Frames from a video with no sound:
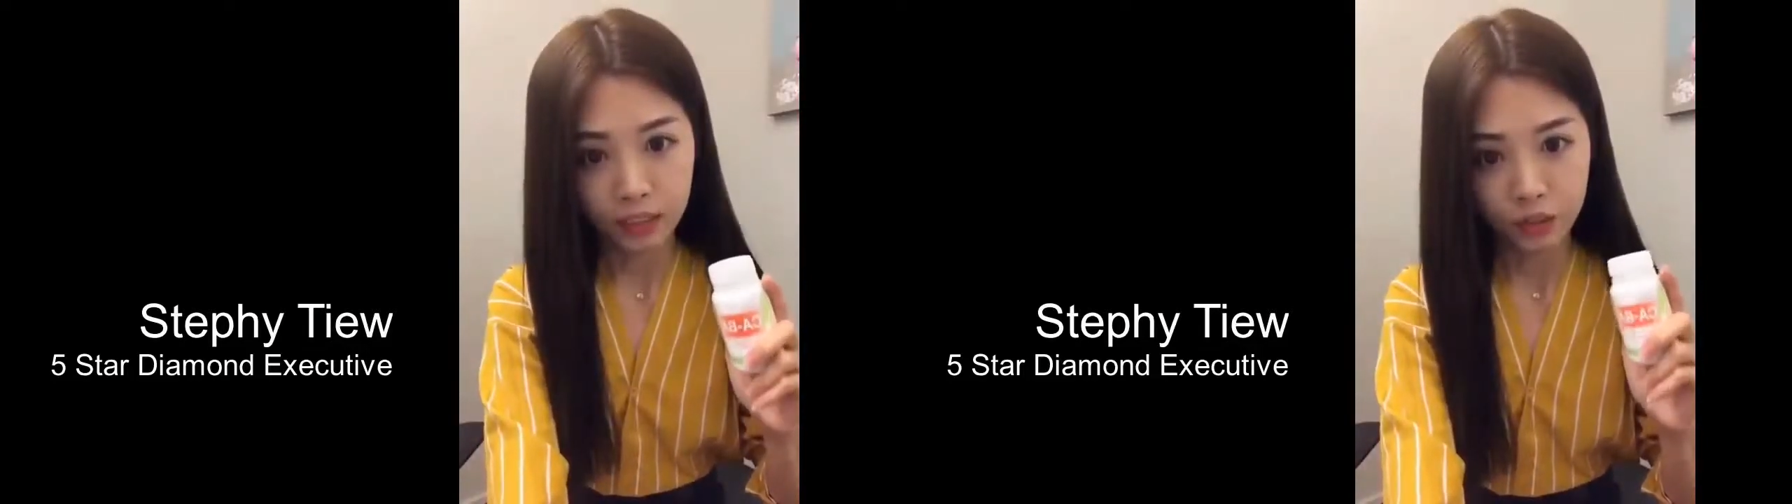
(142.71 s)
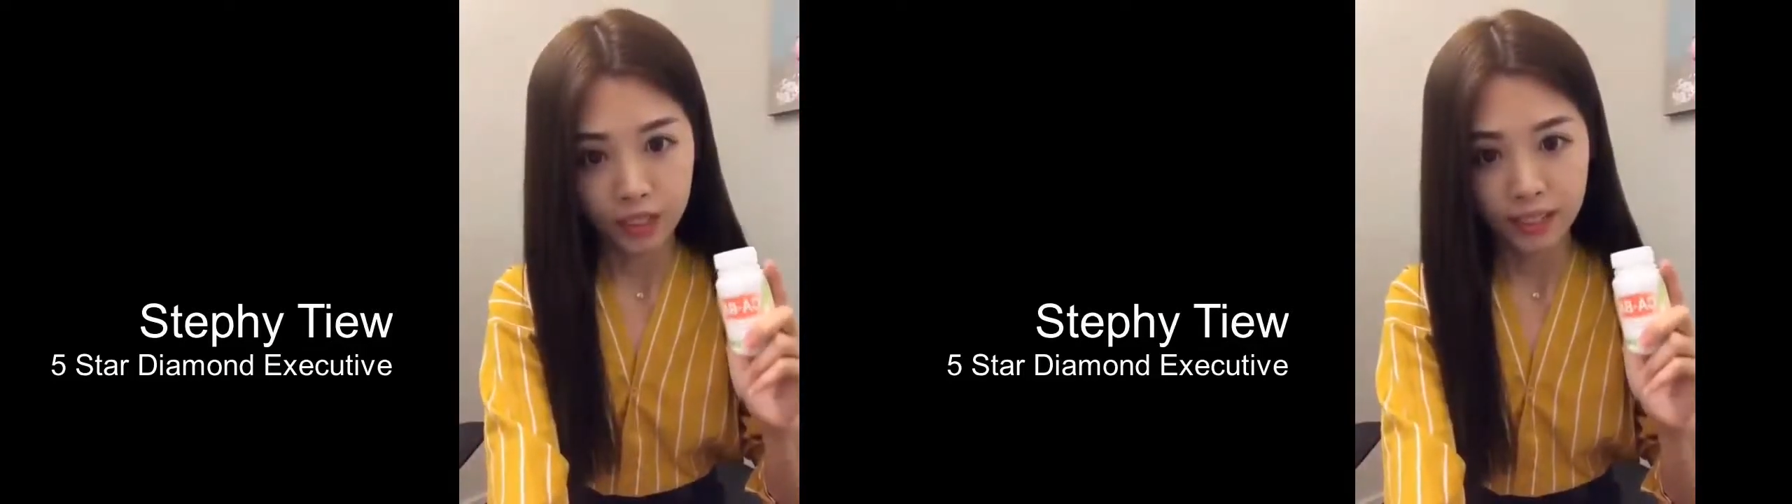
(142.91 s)

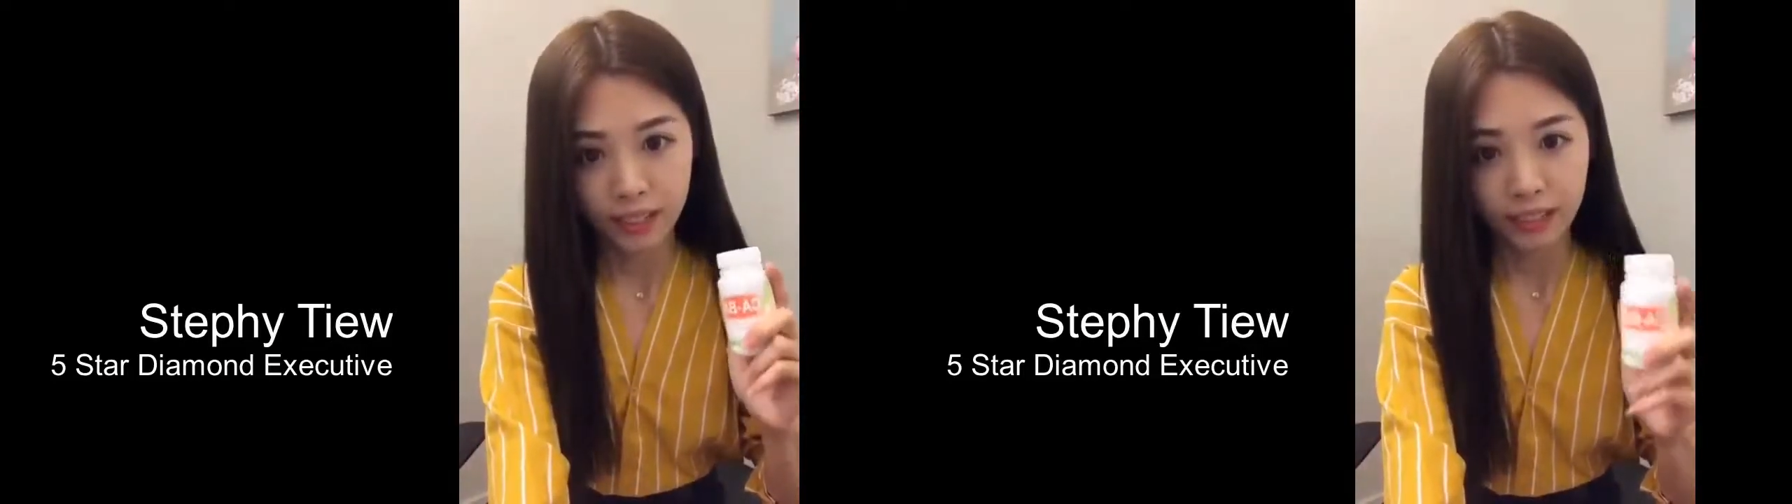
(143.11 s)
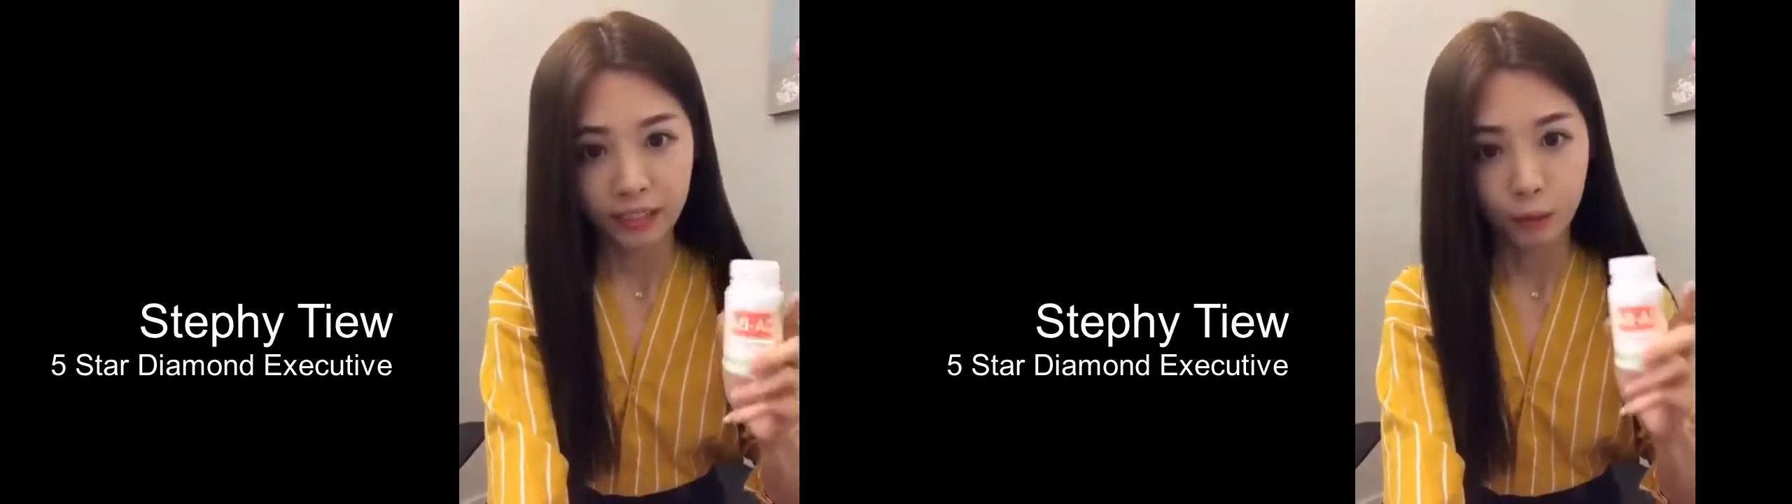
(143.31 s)
just
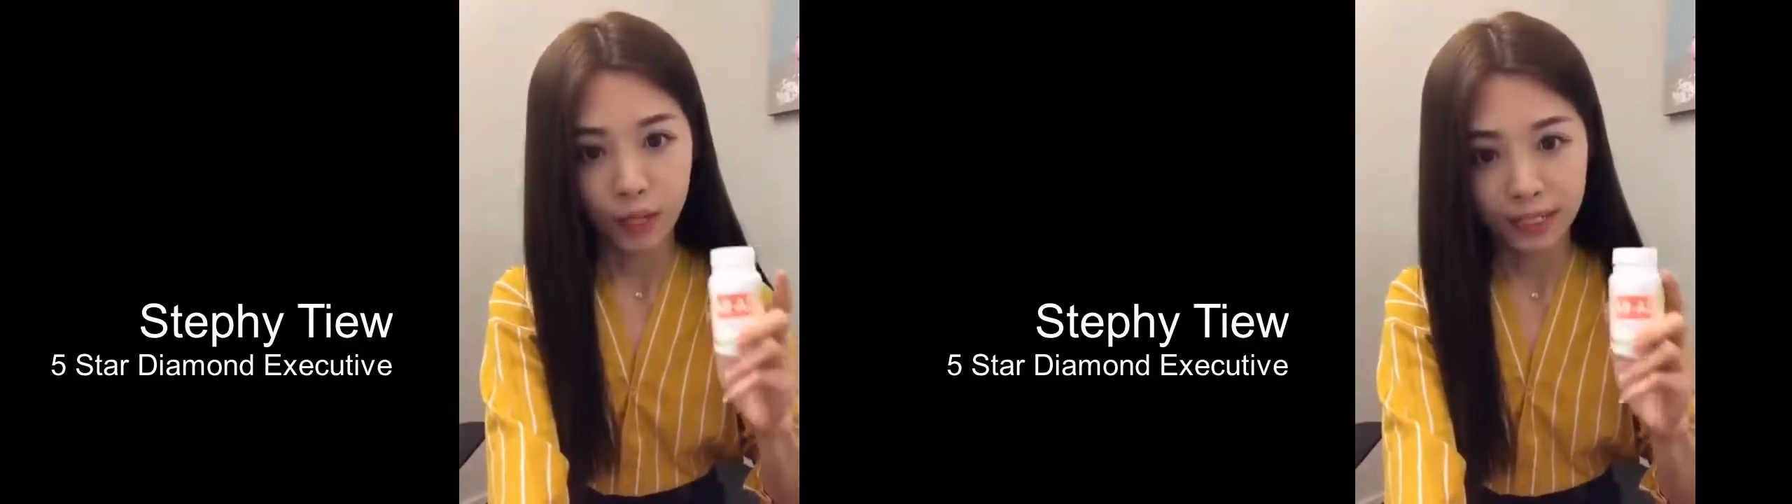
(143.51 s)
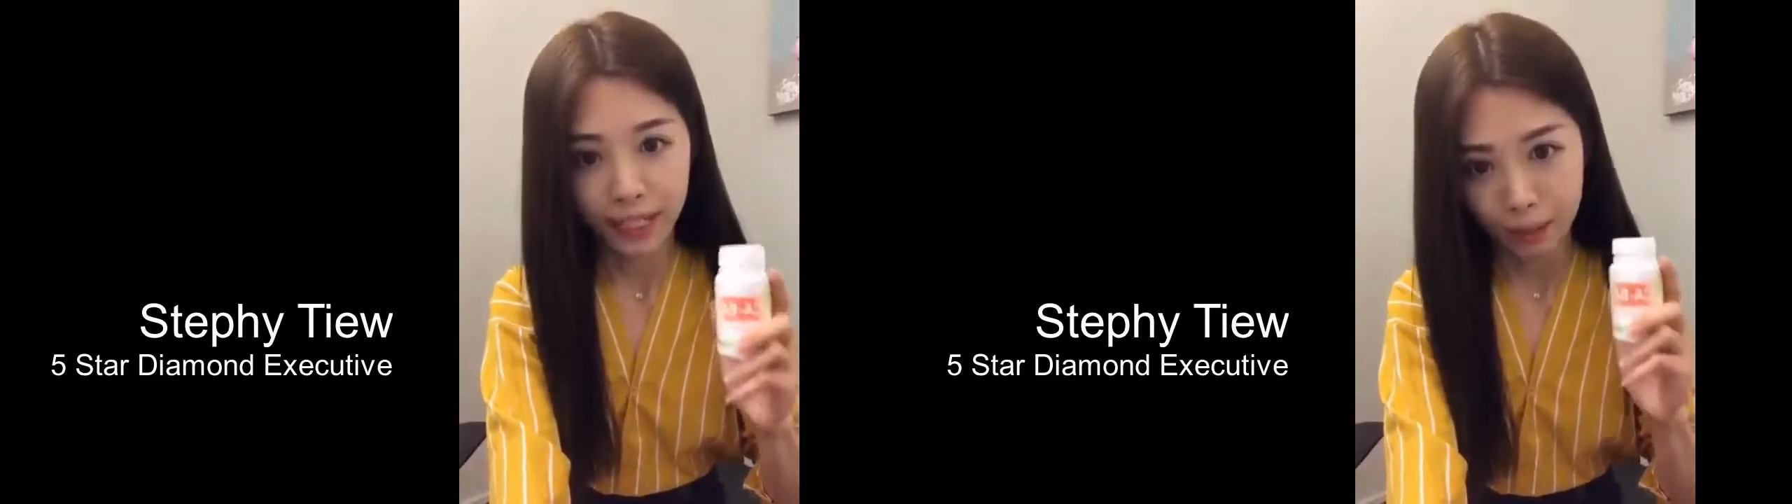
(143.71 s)
taking
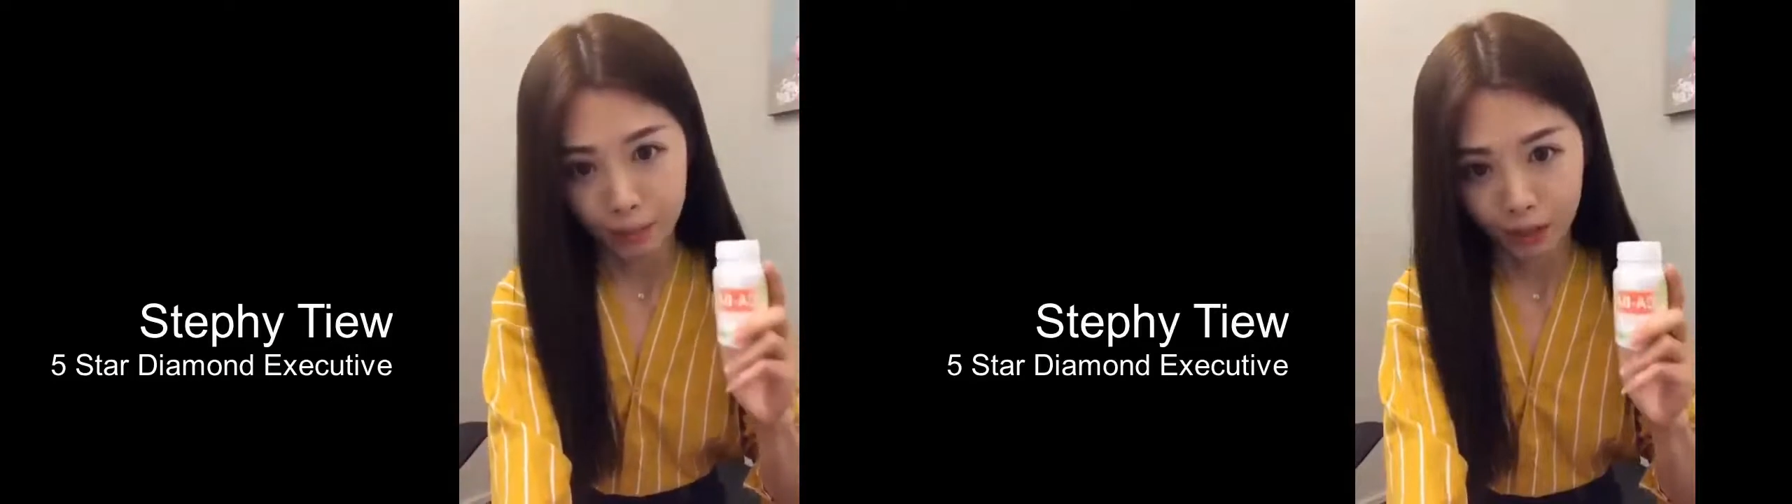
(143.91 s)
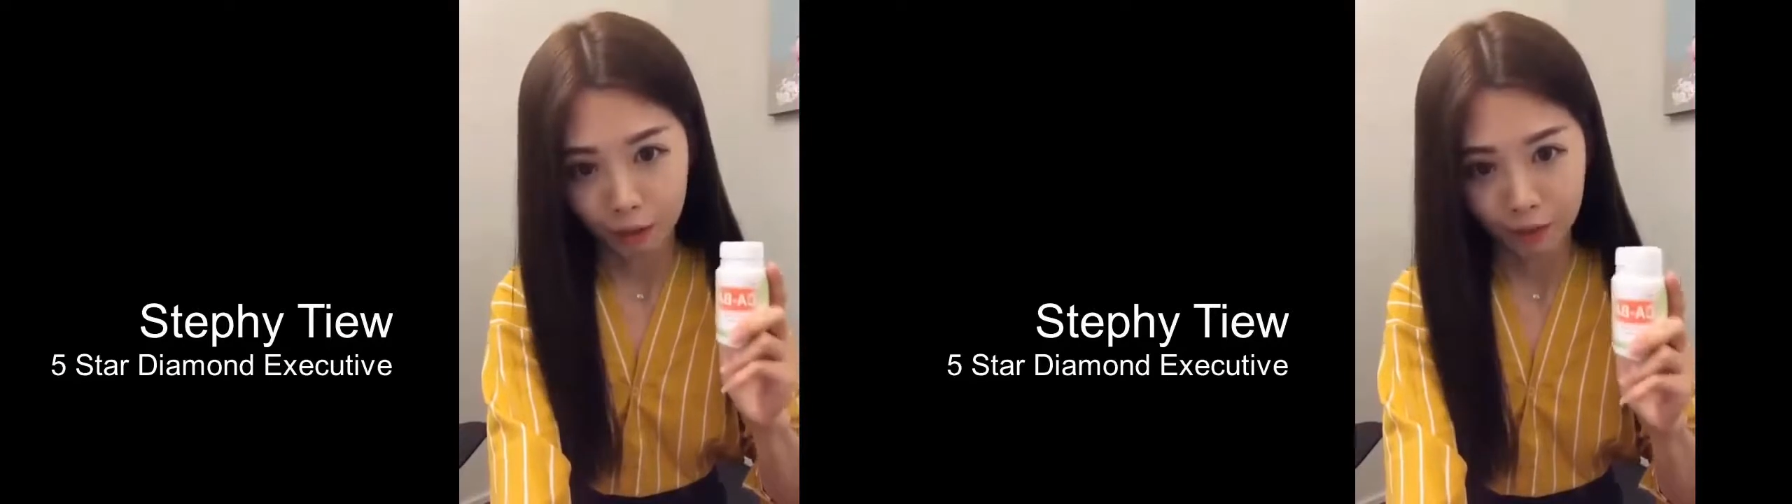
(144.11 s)
1 tablet of